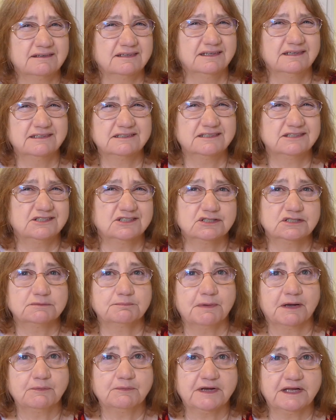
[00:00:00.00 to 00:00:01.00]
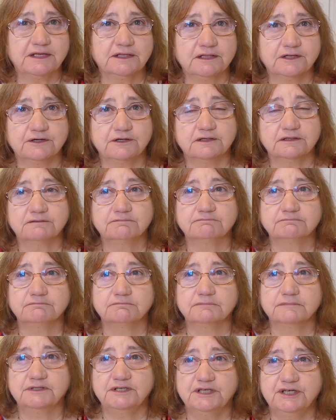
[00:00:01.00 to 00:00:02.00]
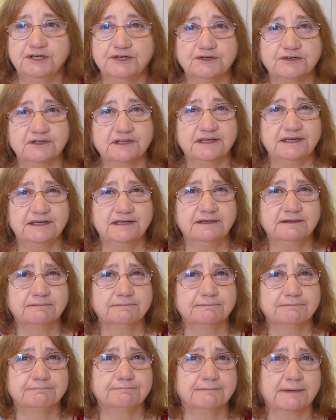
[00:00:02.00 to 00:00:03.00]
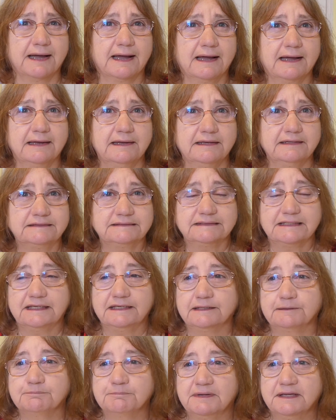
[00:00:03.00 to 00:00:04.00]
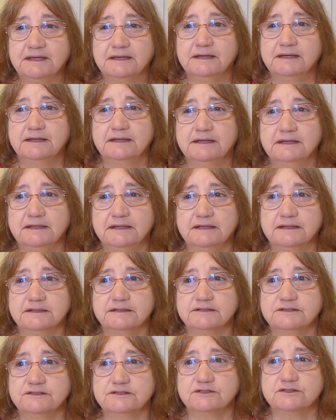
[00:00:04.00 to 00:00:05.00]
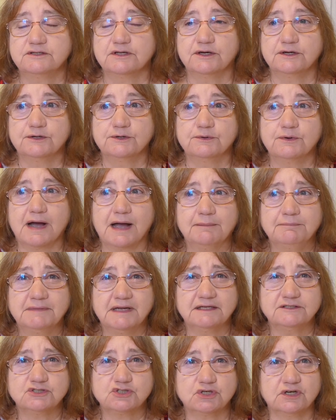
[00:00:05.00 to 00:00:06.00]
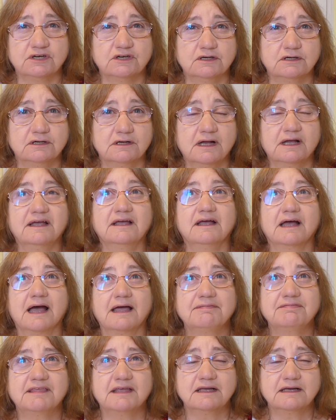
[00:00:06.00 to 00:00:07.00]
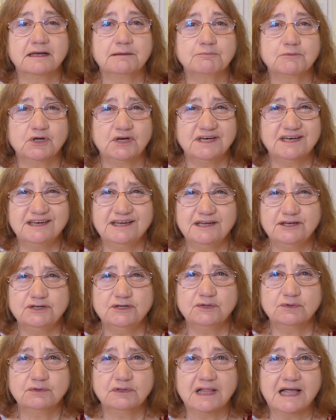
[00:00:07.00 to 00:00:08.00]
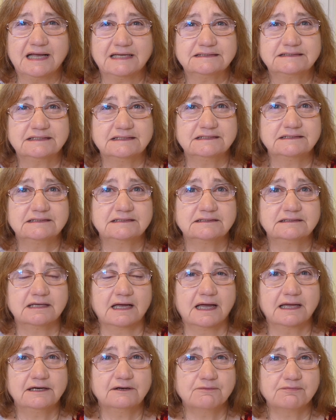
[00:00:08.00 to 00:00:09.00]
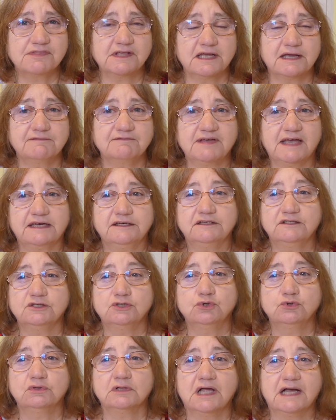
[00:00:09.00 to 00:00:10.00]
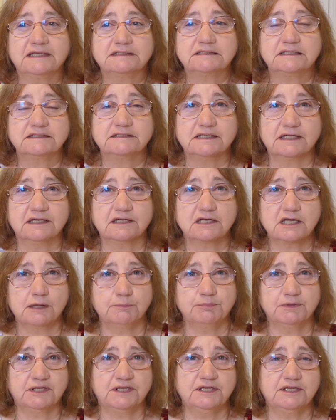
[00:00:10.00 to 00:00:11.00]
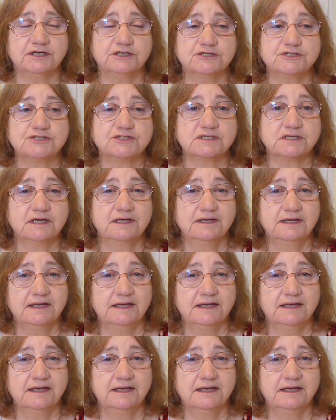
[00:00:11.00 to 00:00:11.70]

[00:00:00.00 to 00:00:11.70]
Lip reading: It's just my regular yearly eye exam. So I'm not sure. I think I'm going to need new glasses. I don't think I've had new glasses in a couple of years.